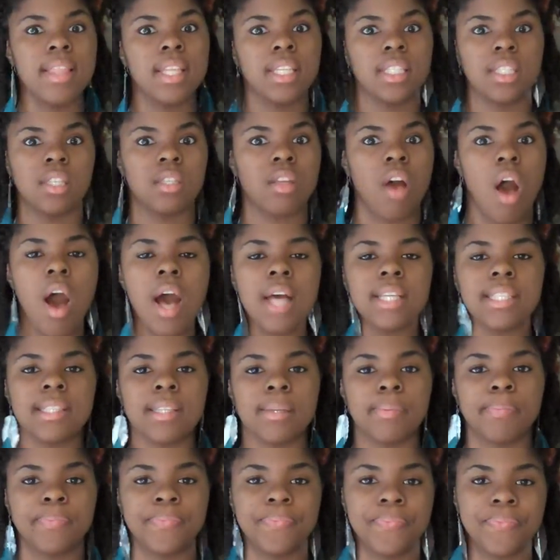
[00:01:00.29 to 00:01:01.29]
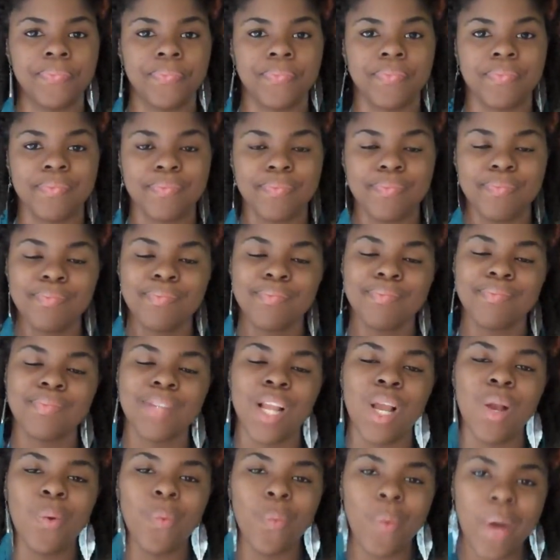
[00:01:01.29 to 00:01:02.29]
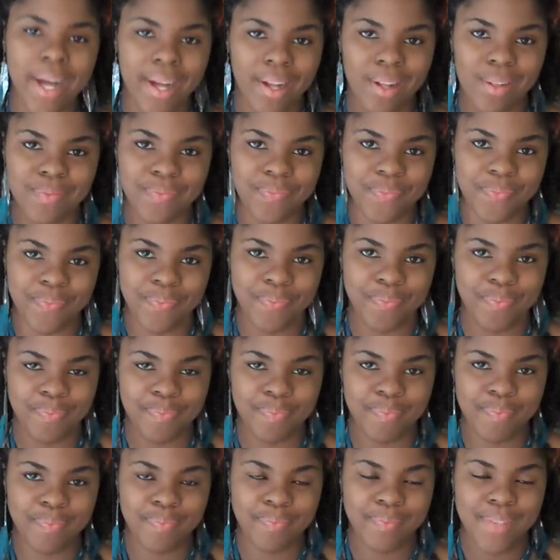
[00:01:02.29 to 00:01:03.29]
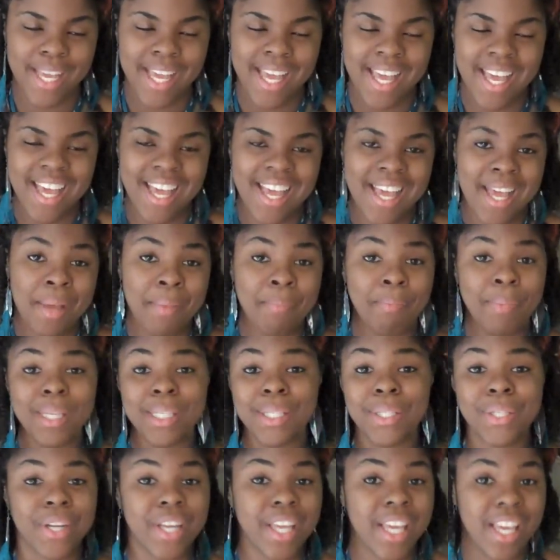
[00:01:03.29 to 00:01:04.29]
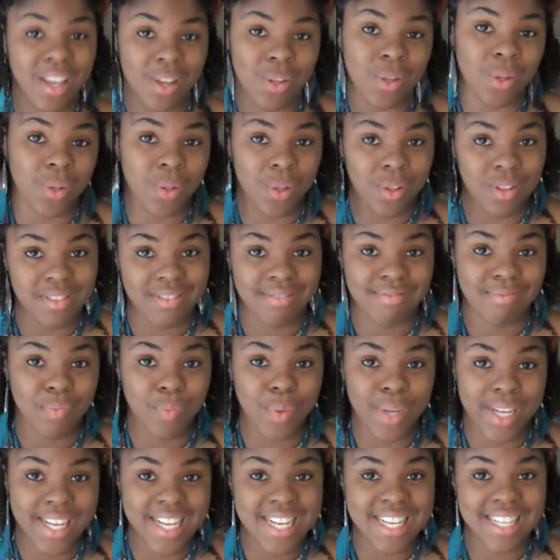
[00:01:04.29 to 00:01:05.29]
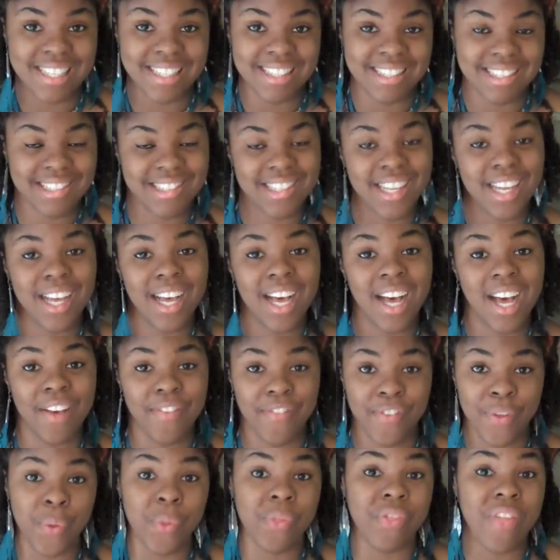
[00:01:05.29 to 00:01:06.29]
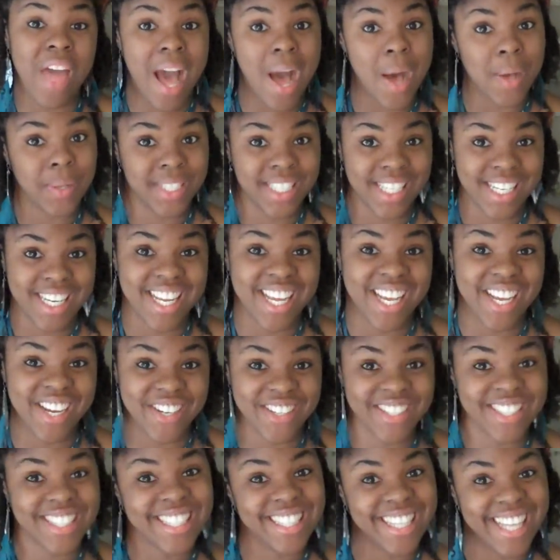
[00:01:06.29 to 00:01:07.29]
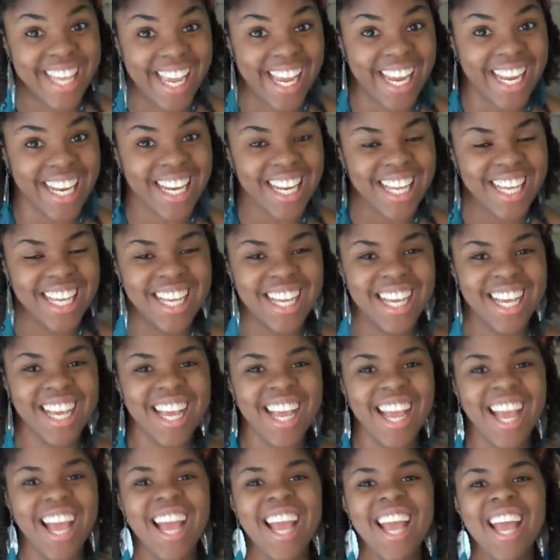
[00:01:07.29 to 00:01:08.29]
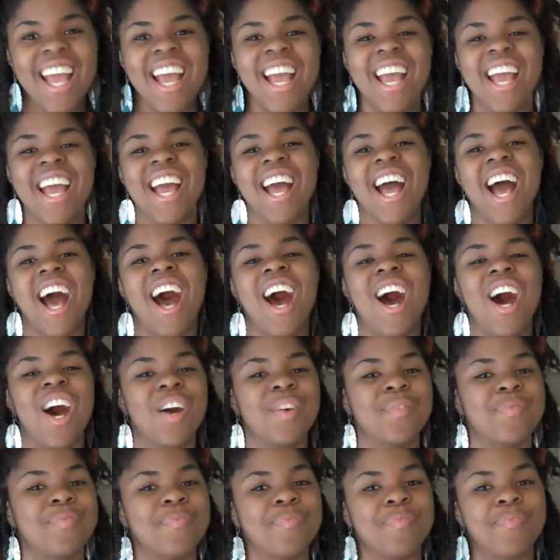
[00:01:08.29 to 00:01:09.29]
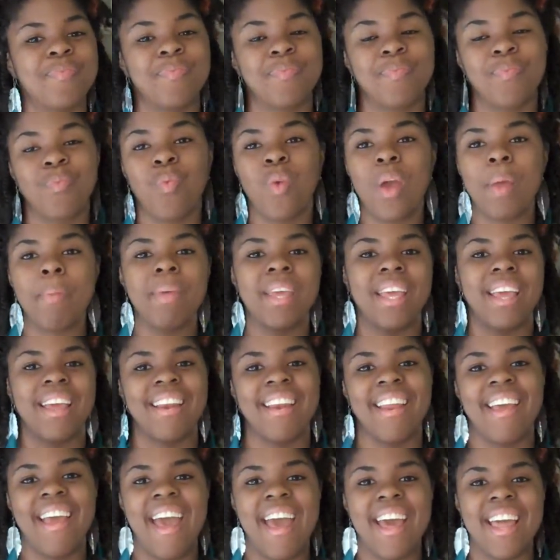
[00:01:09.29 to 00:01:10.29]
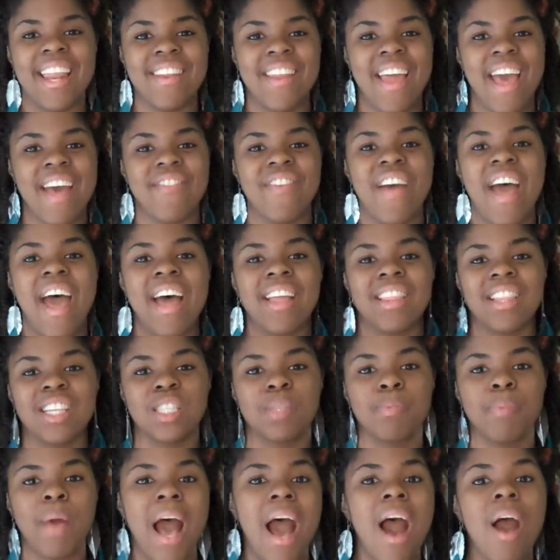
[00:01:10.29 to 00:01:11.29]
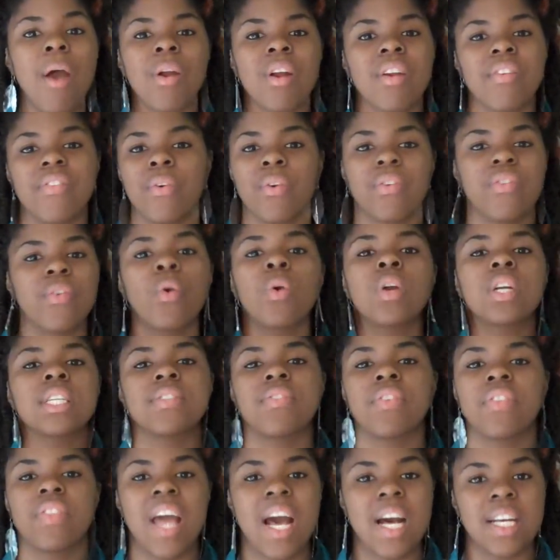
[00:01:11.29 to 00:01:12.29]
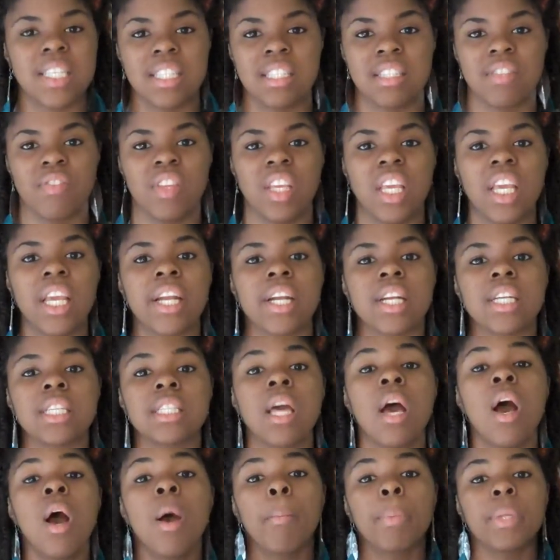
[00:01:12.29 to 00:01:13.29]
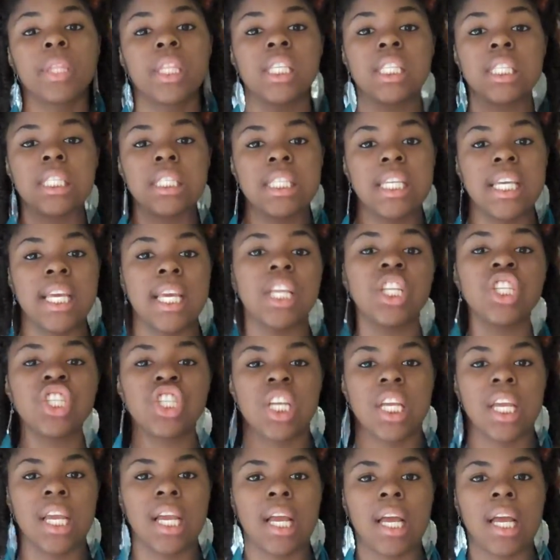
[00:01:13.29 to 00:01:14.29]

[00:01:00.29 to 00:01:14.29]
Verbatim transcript: this is awesome. Well, Mister Kegel was a few thousand years late. um, women had, have had this power for, of course, for thousands of years, but this teaching,